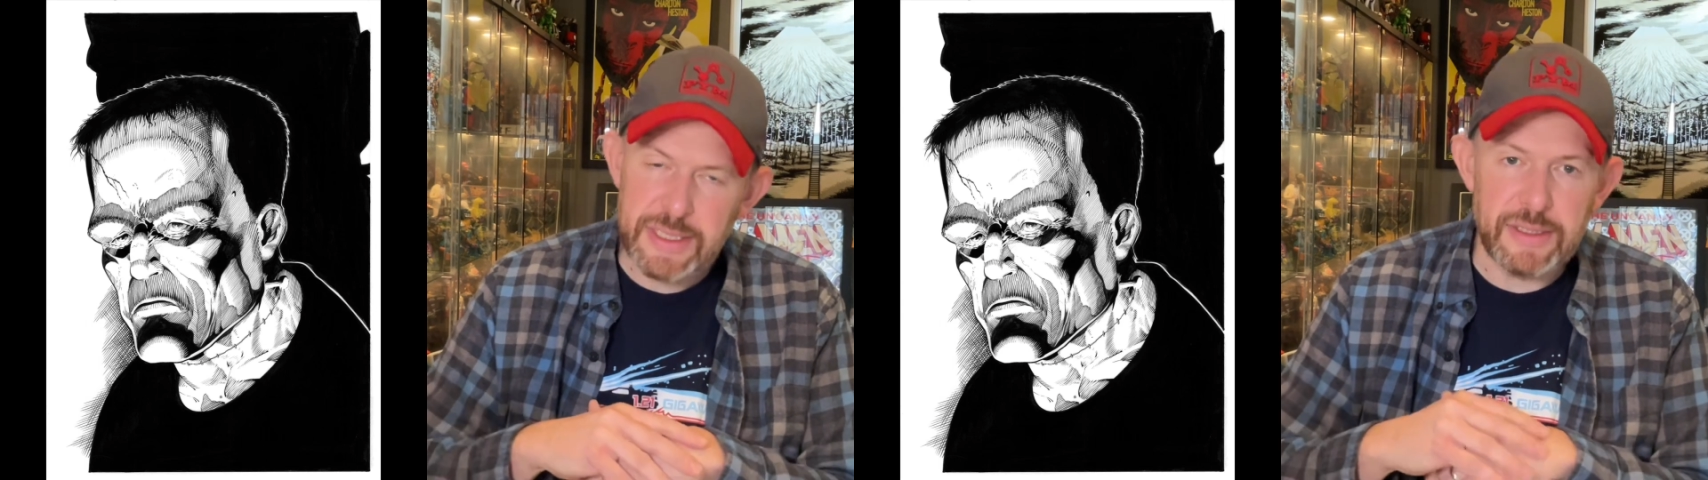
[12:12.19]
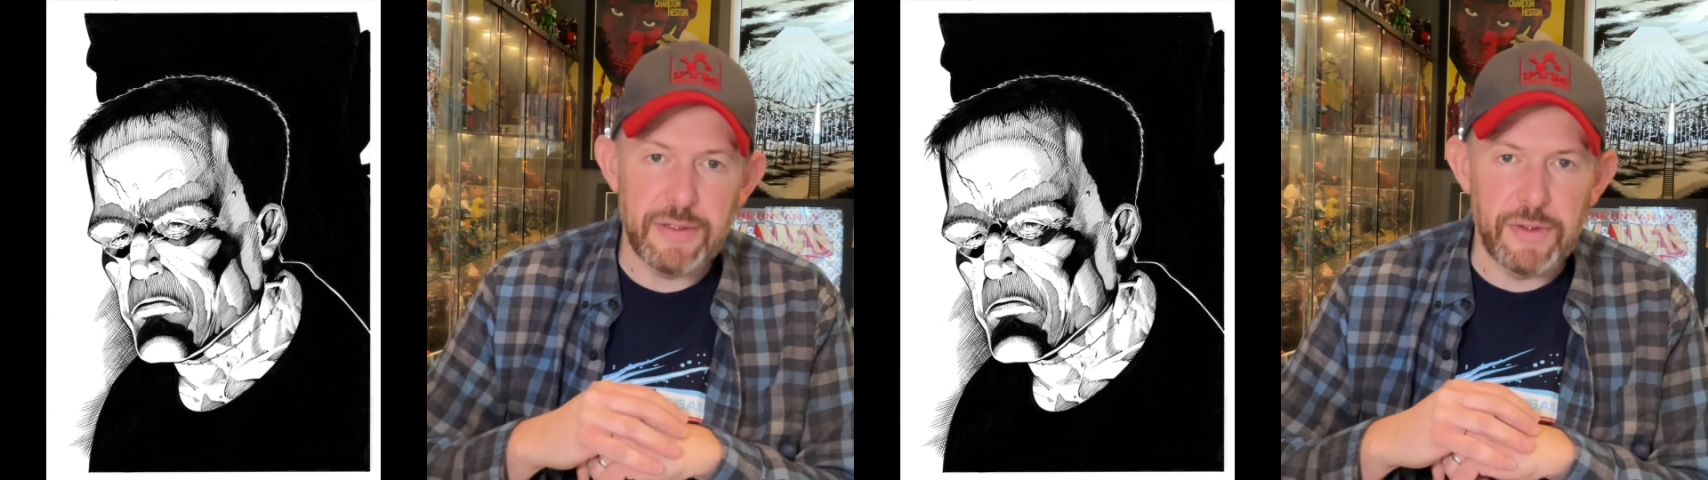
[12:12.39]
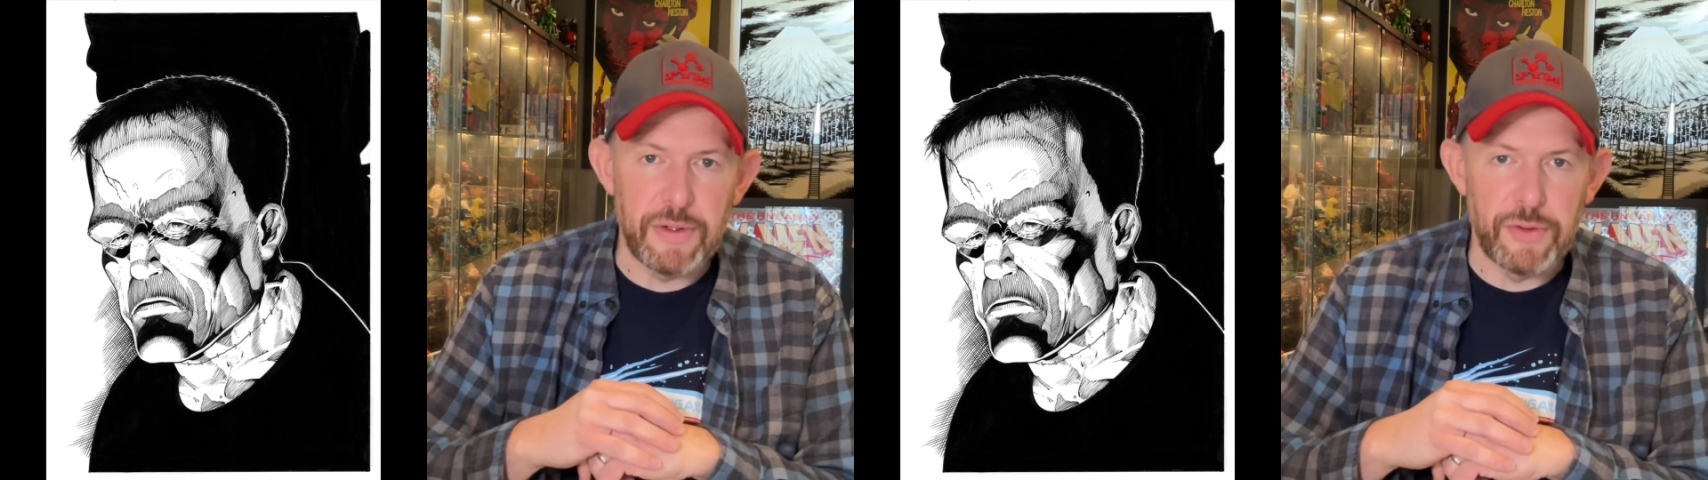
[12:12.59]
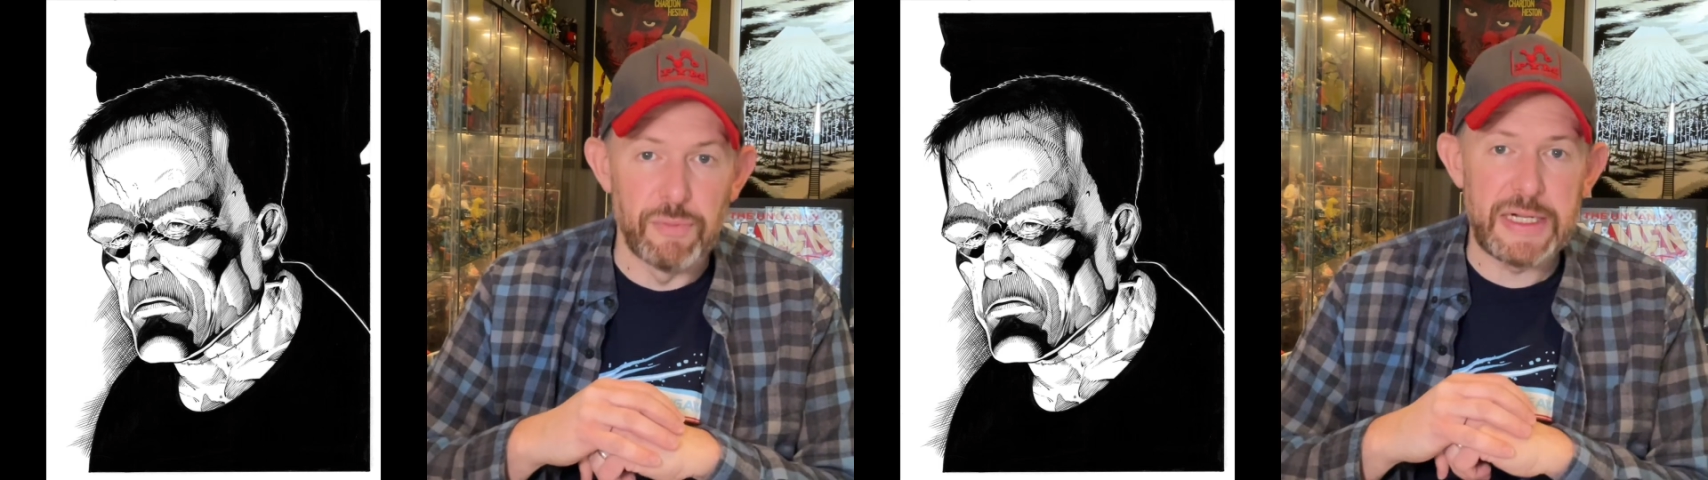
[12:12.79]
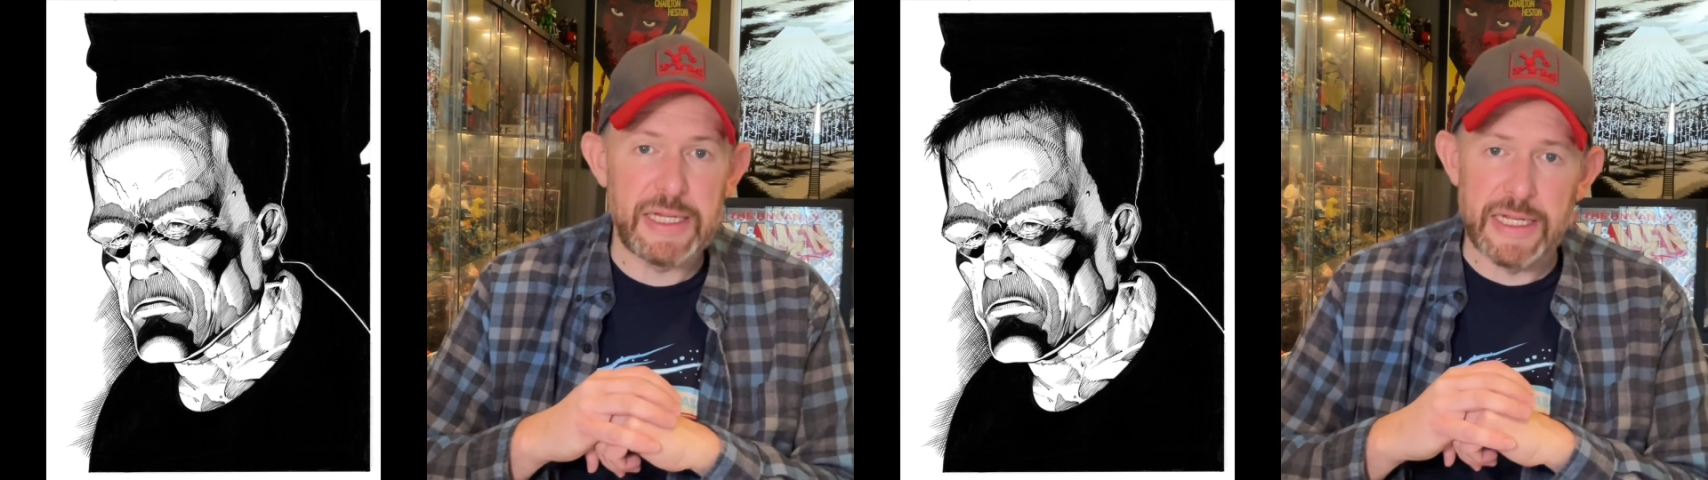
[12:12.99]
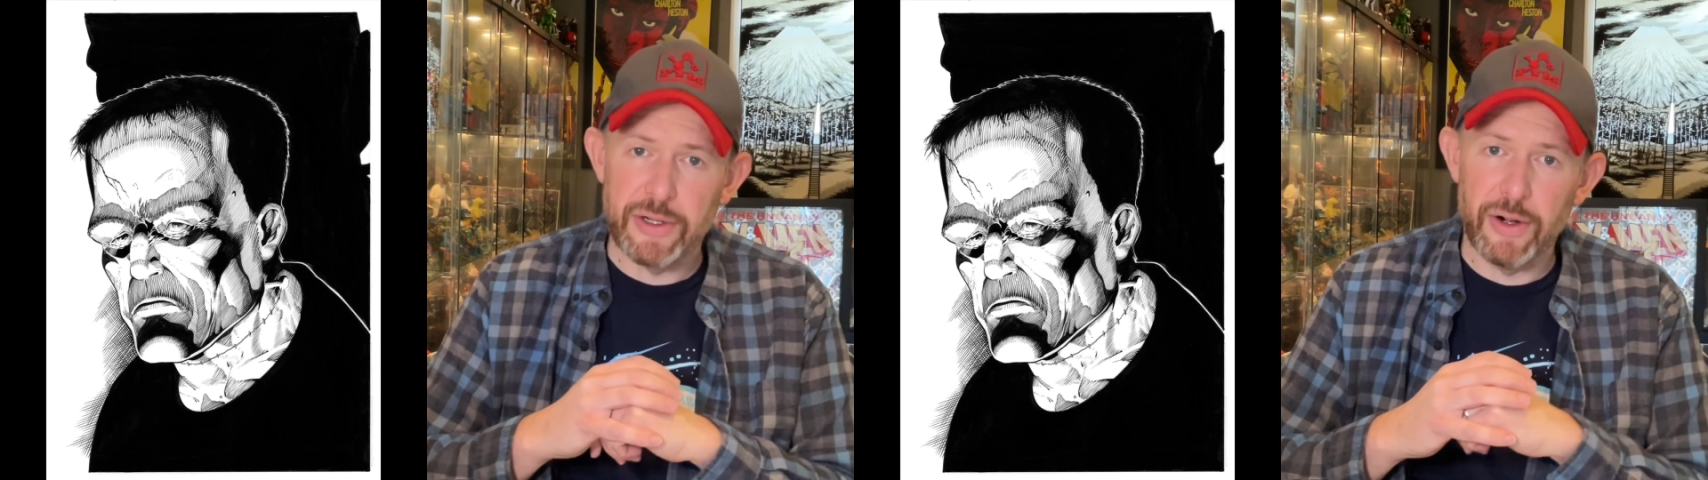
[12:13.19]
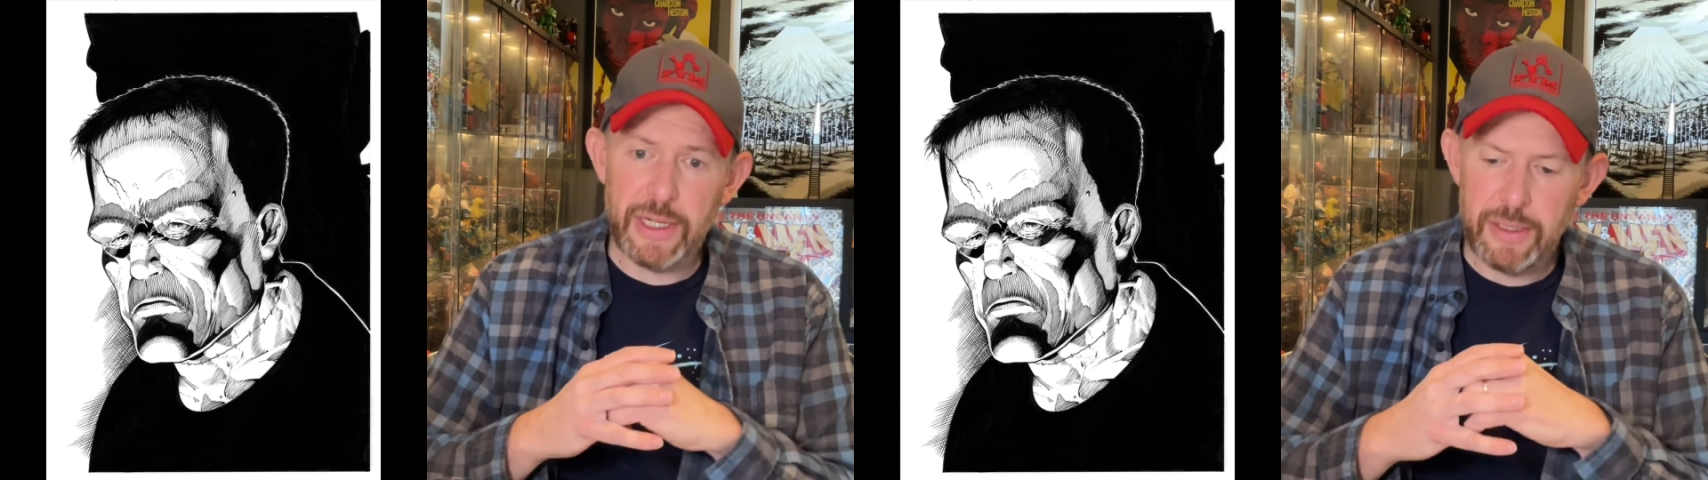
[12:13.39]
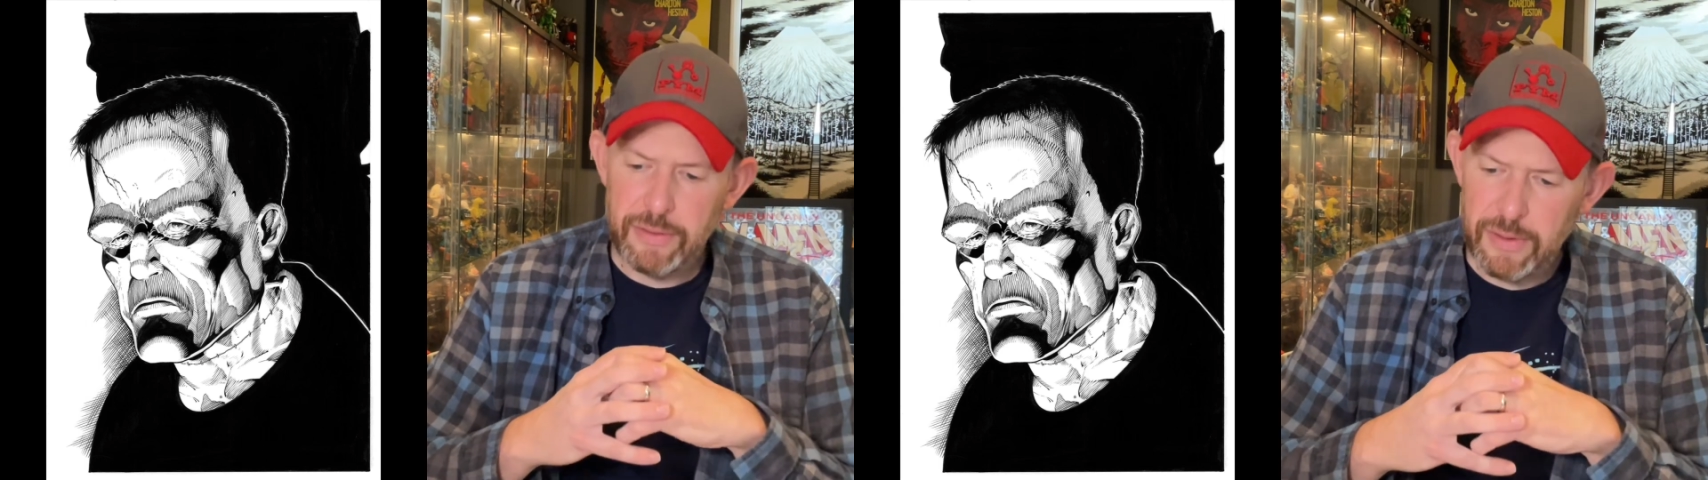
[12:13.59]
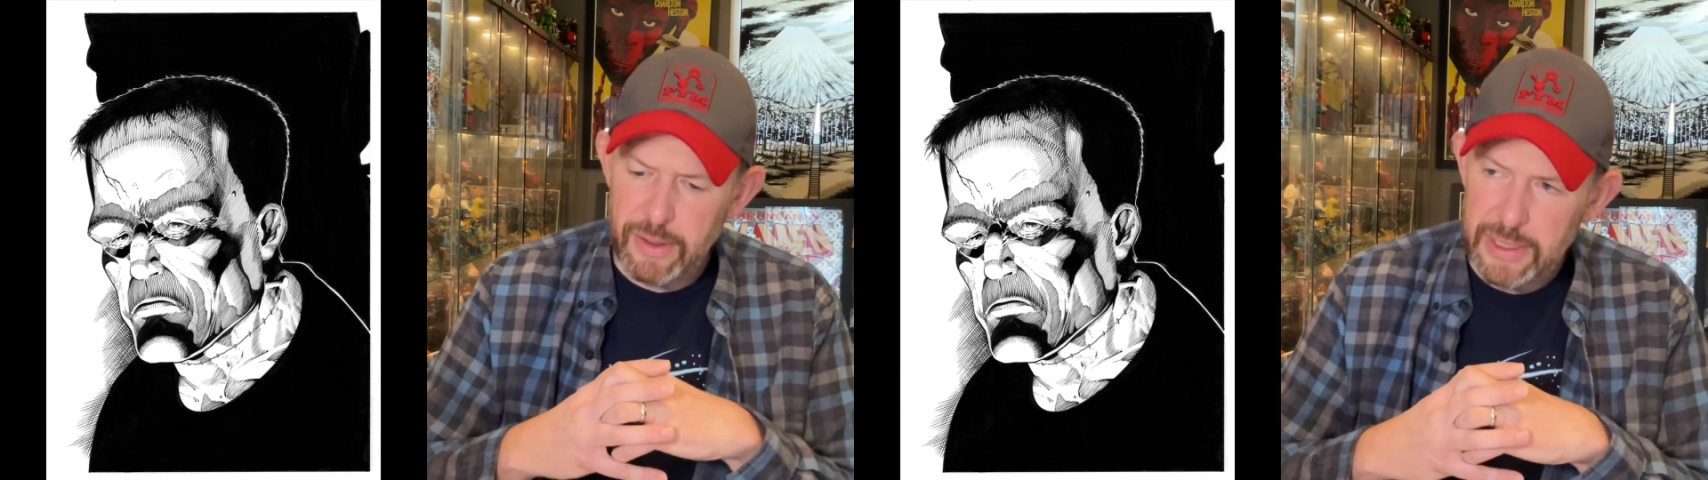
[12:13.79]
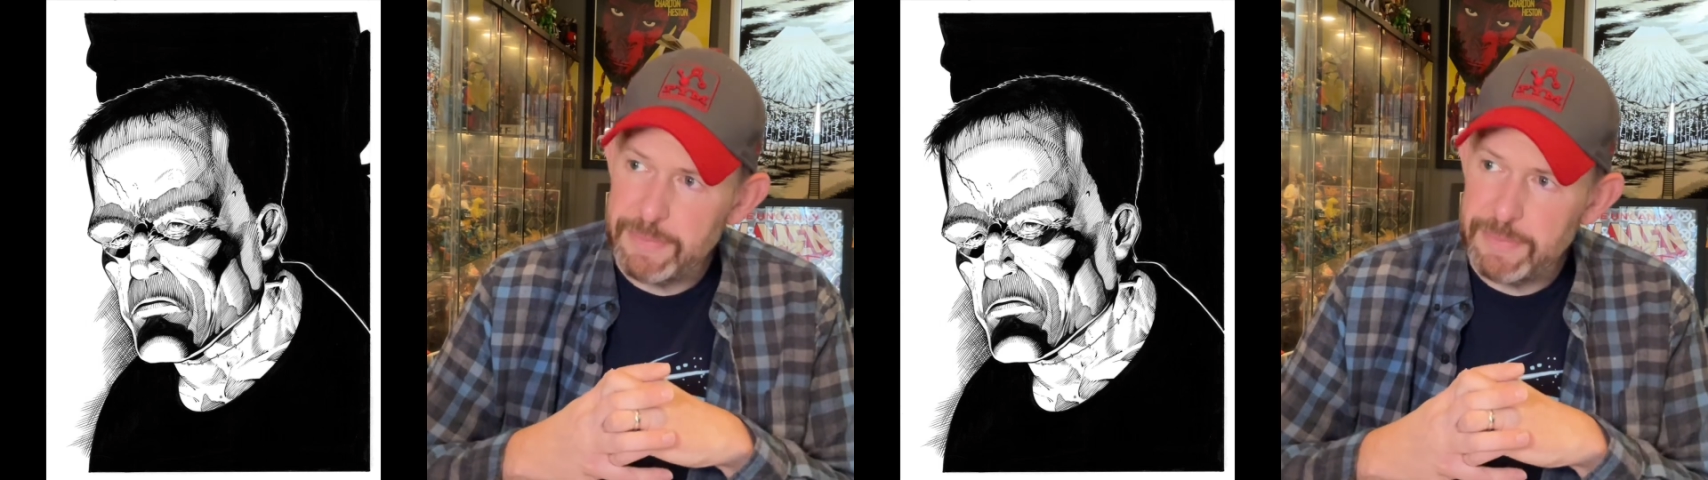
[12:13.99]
and the Rick Leonardi